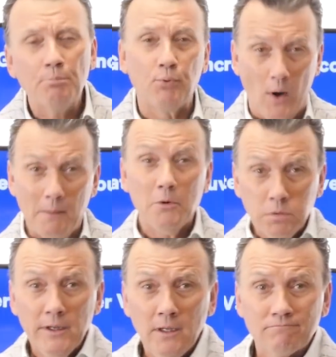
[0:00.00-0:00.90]

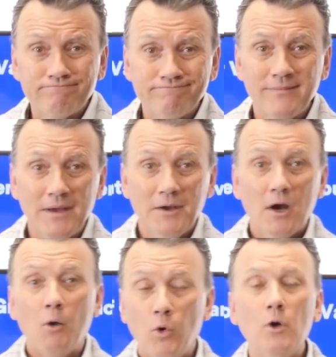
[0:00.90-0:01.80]
Probably.
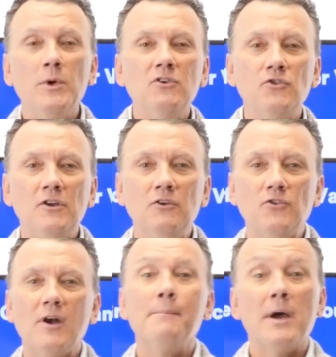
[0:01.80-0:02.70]
Will we see
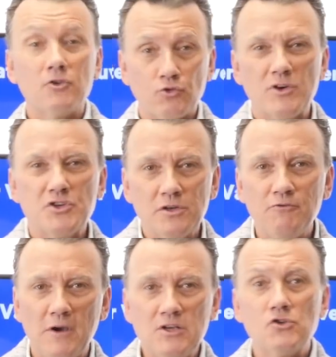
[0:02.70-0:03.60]
some attrition
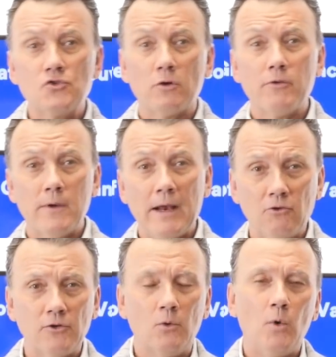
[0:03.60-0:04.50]
of agents over the
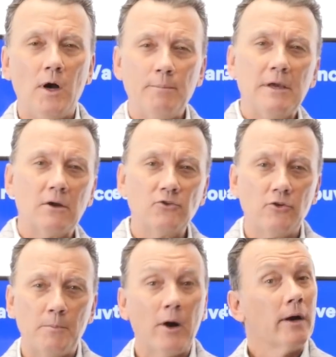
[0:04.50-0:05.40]
next little while because of
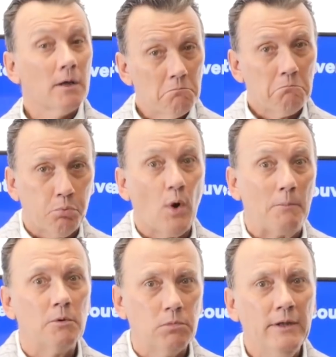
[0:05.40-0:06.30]
the market?
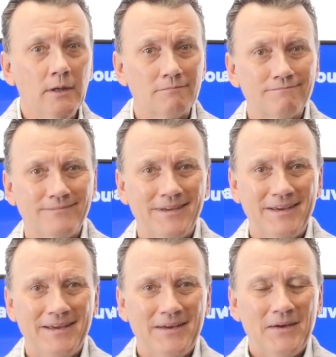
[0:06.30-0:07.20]
Probably.
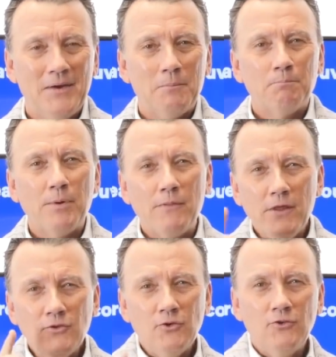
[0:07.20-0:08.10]
But
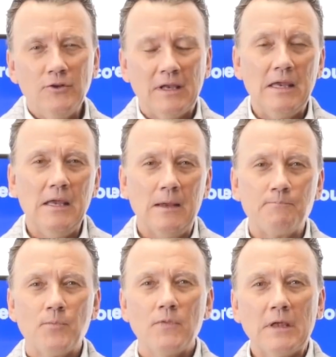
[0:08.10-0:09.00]
this is the key.
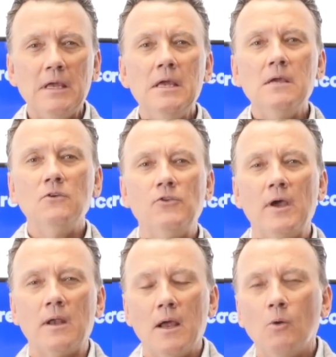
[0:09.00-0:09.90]
The key is
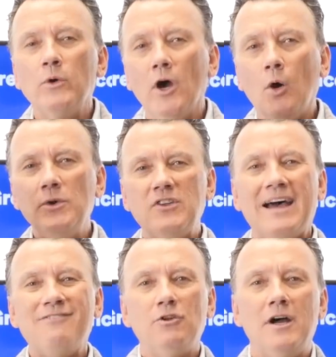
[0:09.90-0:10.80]
that we always
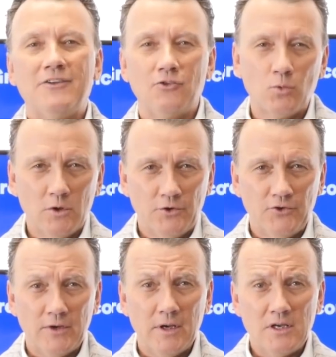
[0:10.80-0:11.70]
have lots of real
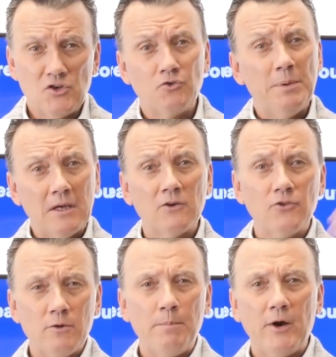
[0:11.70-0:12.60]
estate agents
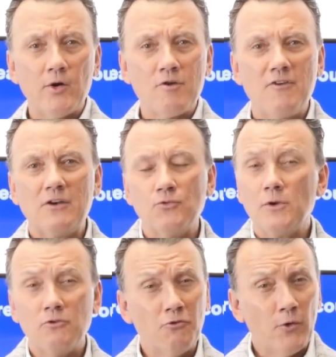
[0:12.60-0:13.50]
because the barrier of
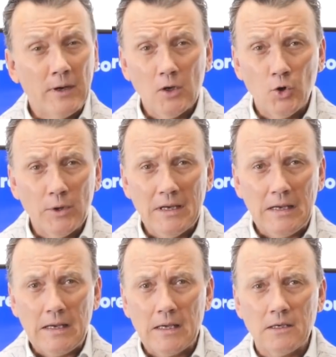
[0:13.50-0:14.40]
entry is very low to
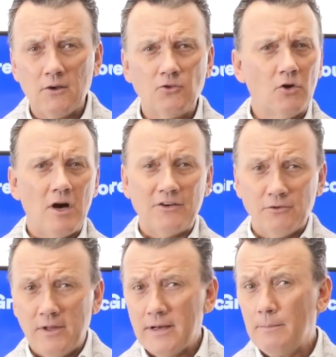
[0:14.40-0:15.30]
get in. Doesn't cost
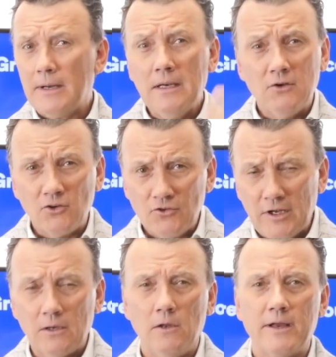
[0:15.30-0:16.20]
a lot of money, doesn't
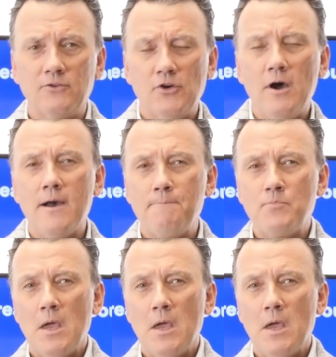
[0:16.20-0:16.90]
take a lot of time.